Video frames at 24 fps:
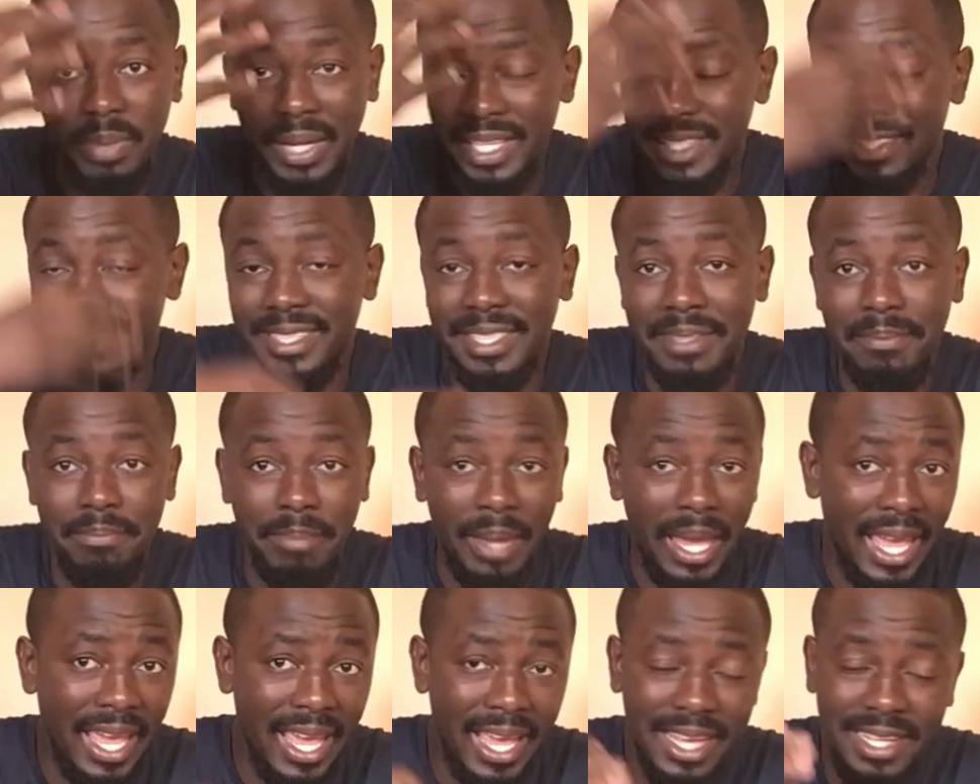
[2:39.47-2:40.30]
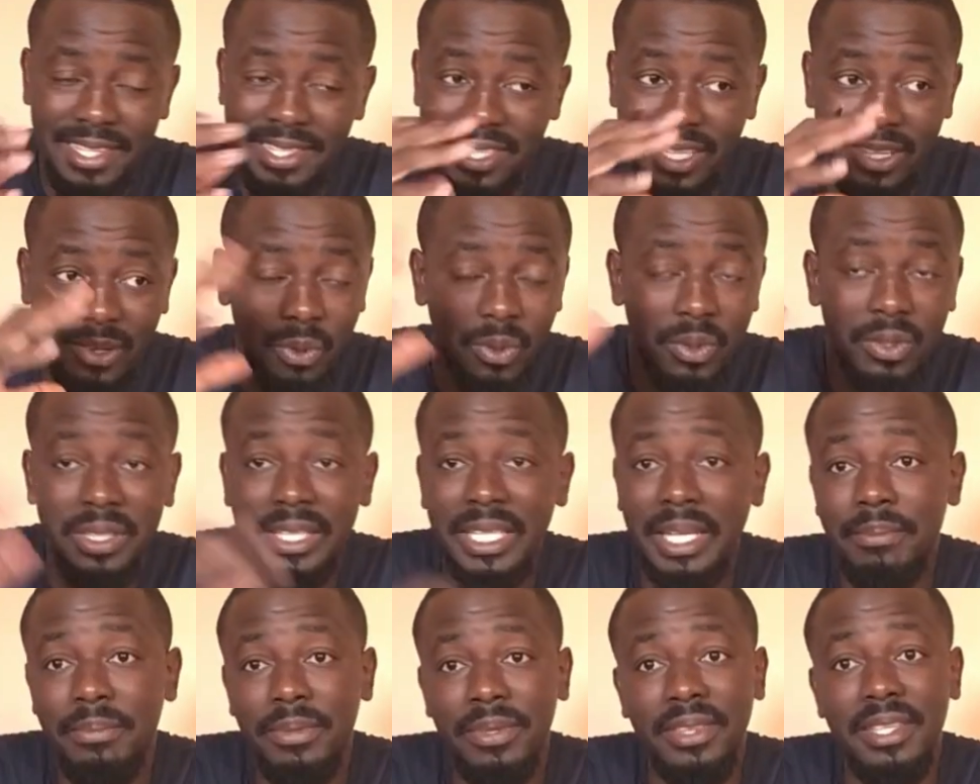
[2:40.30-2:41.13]
plastic bags and all
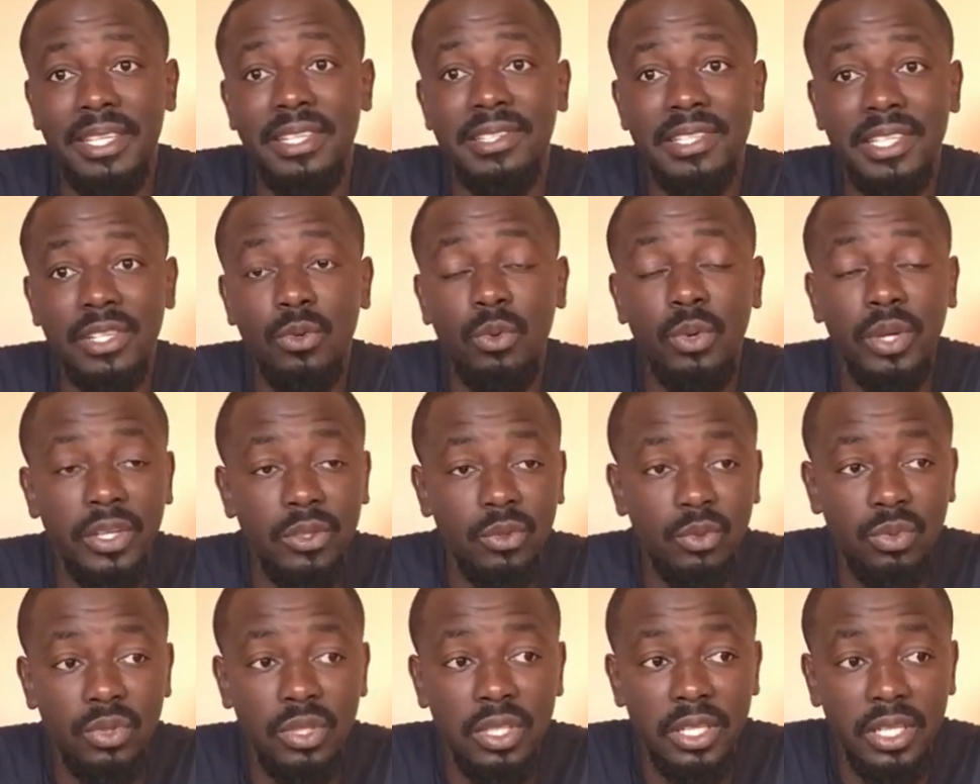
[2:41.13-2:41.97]
type of things and going to